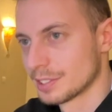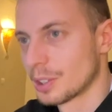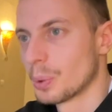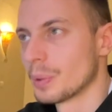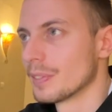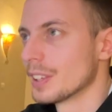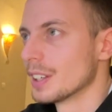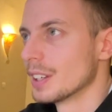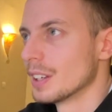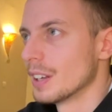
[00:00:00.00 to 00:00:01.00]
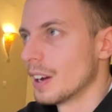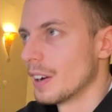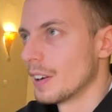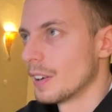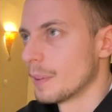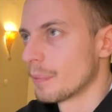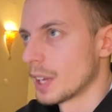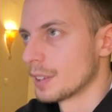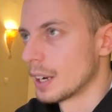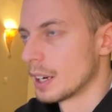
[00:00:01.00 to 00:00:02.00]
Cool.
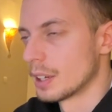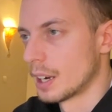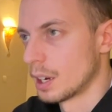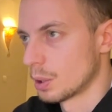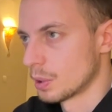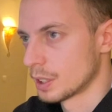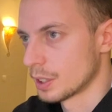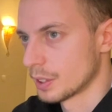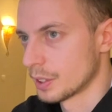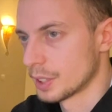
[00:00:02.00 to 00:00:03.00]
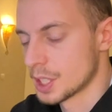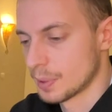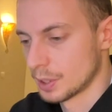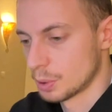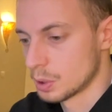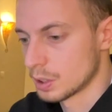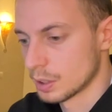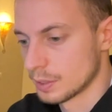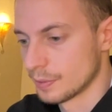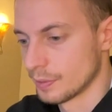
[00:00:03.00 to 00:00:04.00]
And how long this one took,
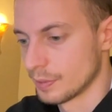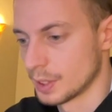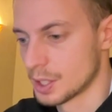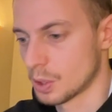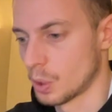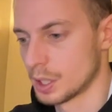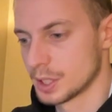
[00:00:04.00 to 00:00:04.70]
this course?